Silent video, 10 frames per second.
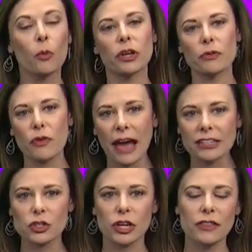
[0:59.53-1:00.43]
When you
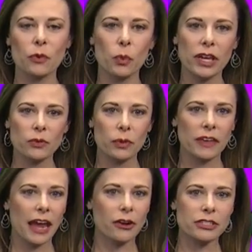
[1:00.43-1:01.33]
factor in the wind with
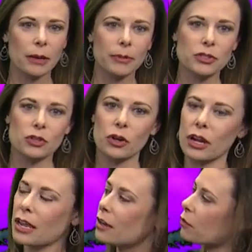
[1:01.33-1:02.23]
the air temperature,
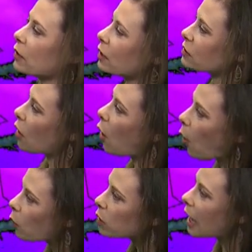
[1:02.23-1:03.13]
it feels a
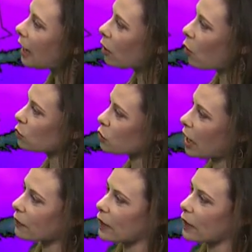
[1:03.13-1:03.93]
whole lot colder out